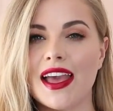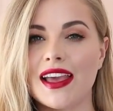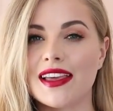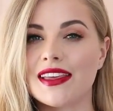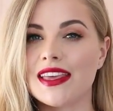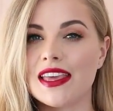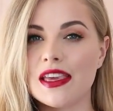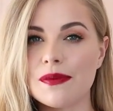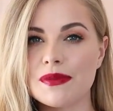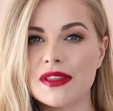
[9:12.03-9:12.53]

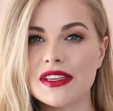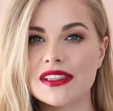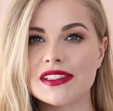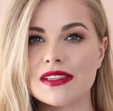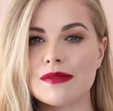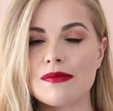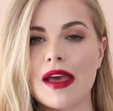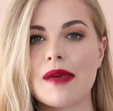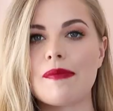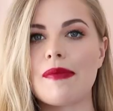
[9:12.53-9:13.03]
and keep
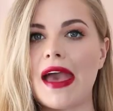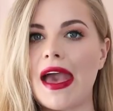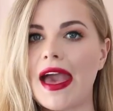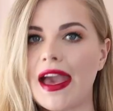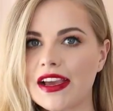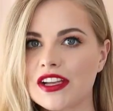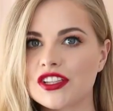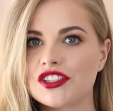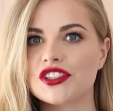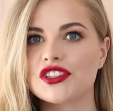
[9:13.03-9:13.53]
this in my
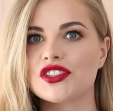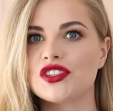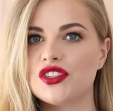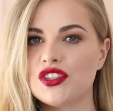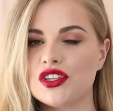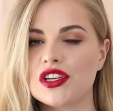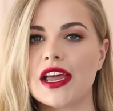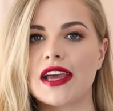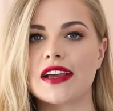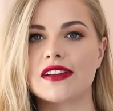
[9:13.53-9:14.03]
bag just
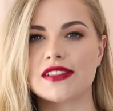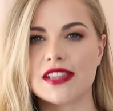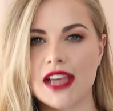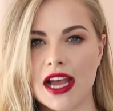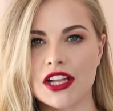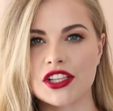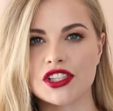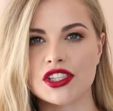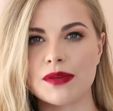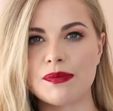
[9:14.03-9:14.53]
to like
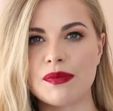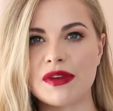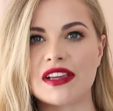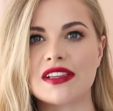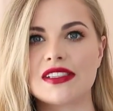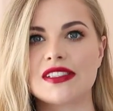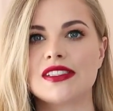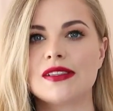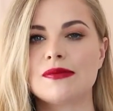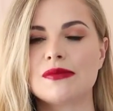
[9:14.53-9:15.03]
touch up,
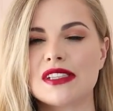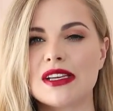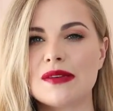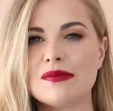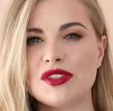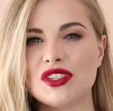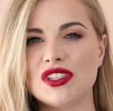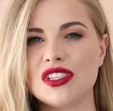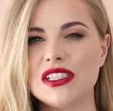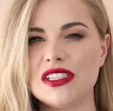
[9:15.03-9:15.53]
because
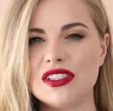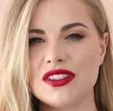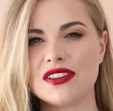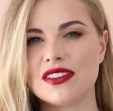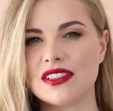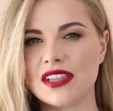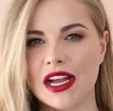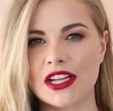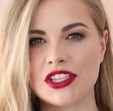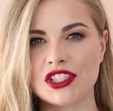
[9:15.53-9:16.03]
sometimes you need
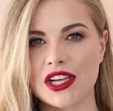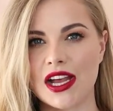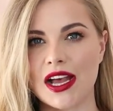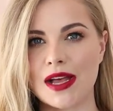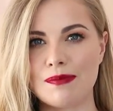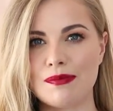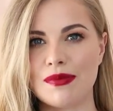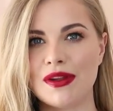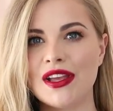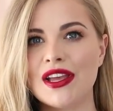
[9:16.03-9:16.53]
to touch
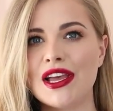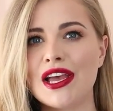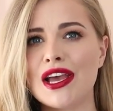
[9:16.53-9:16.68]
up